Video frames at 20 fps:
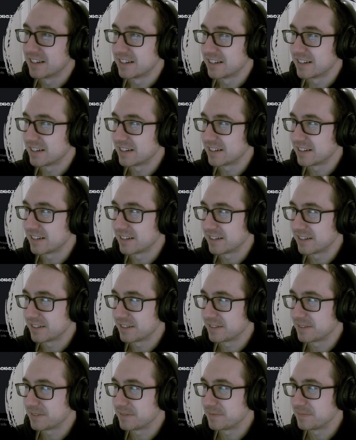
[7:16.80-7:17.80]

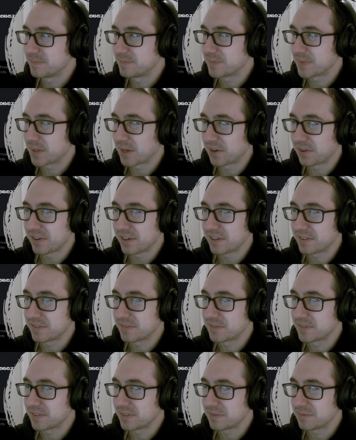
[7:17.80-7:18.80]
All right.
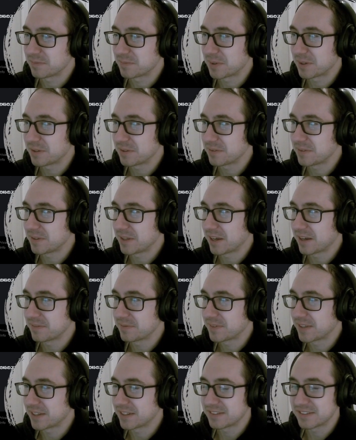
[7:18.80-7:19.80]
Yeah,
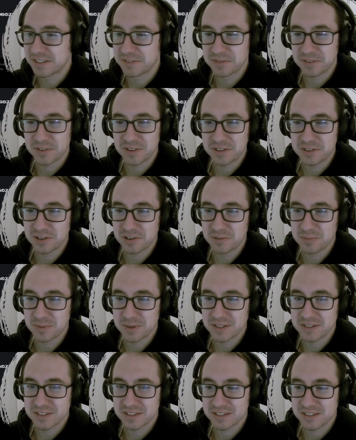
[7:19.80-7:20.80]
that's it for the
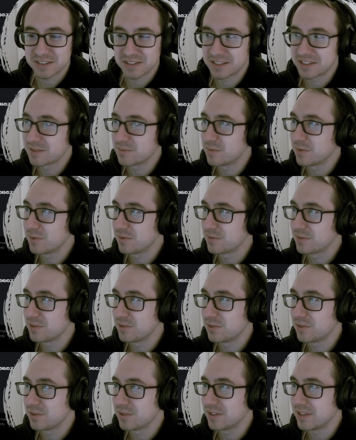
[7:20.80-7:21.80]
tournaments. Let's move
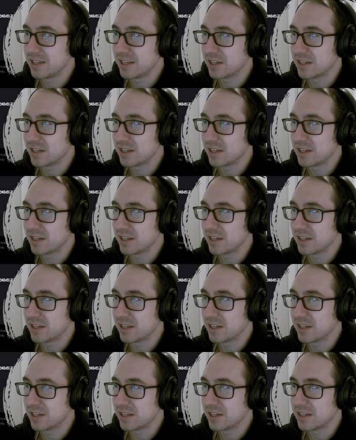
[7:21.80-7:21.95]
to the